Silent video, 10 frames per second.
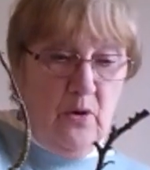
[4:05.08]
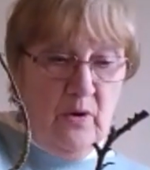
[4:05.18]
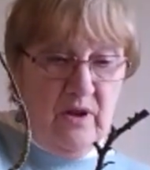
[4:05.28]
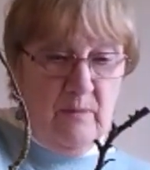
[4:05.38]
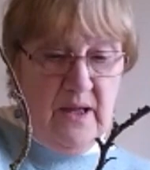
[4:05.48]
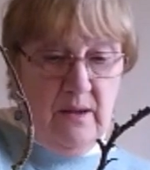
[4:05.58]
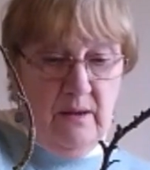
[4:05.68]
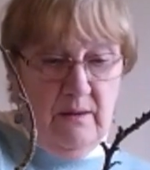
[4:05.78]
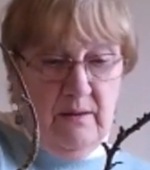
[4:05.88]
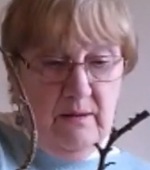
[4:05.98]
plonk them in
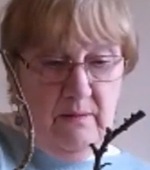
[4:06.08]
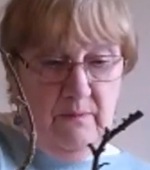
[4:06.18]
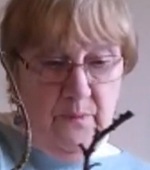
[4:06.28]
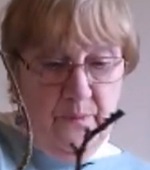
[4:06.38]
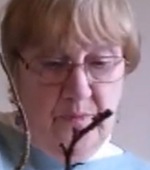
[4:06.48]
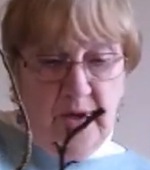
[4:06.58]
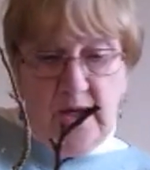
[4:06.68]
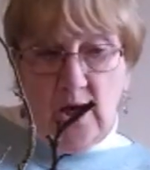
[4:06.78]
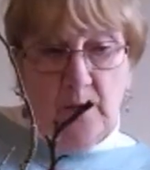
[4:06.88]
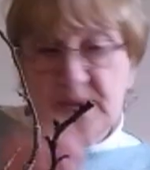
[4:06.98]
the
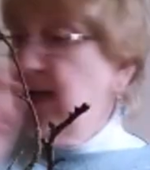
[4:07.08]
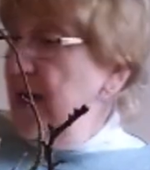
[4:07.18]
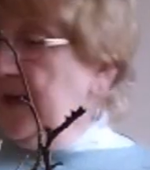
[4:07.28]
cups.